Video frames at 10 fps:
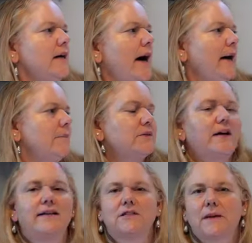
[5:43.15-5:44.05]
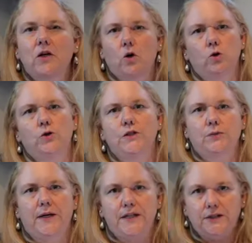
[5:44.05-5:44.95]
But that is my Holy
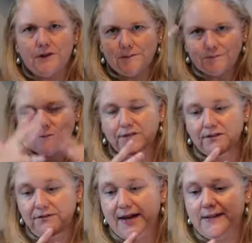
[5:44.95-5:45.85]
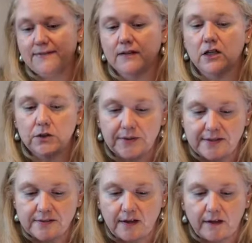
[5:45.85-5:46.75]
Grail face
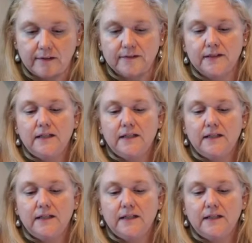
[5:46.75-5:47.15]
cleanser.